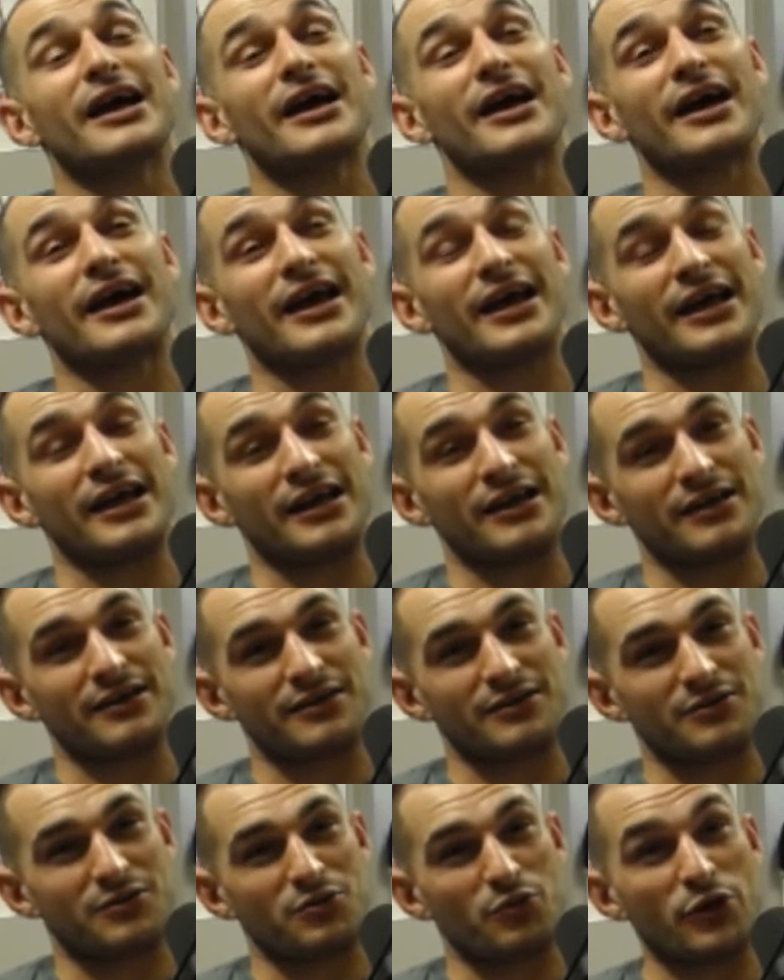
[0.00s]
Yeah,
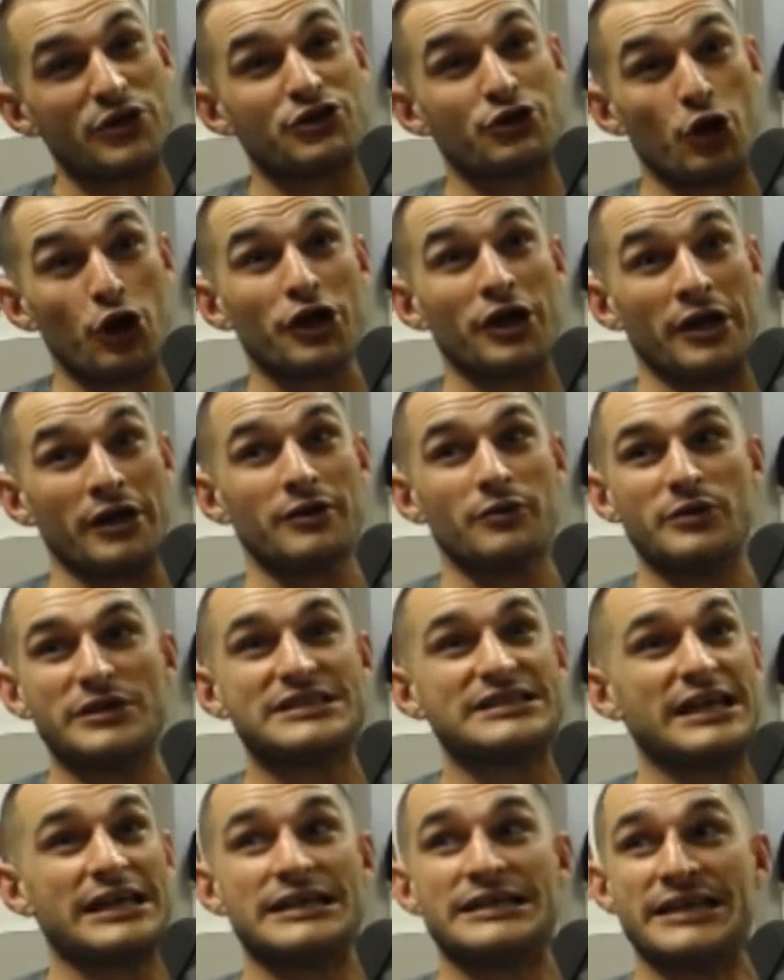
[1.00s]
and we took it.
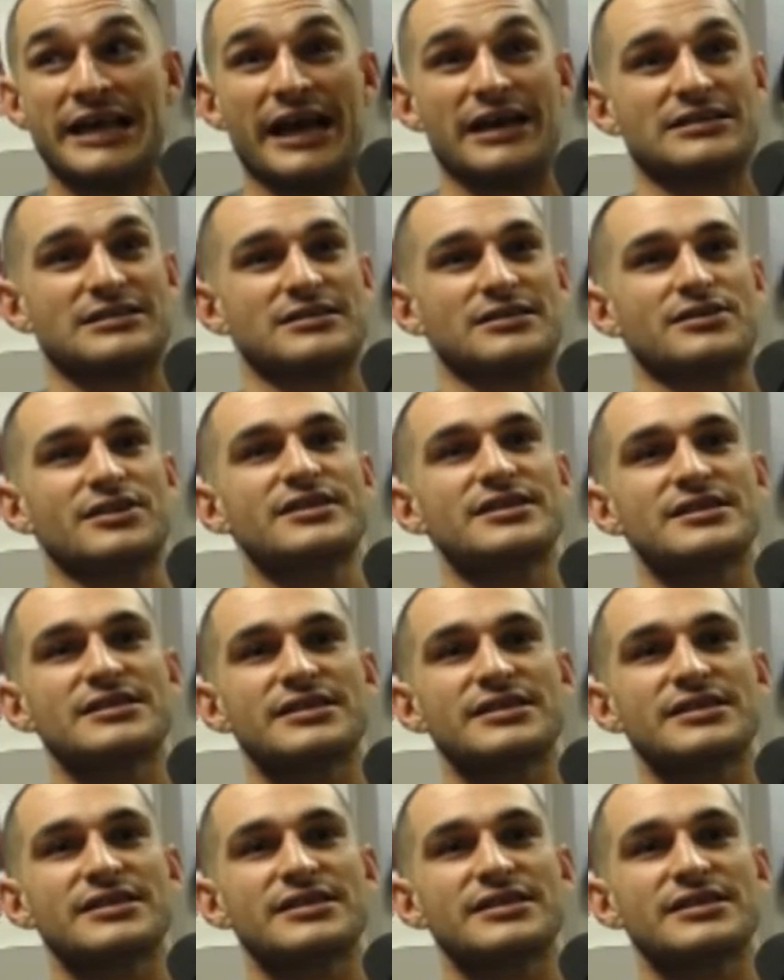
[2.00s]
We said yes.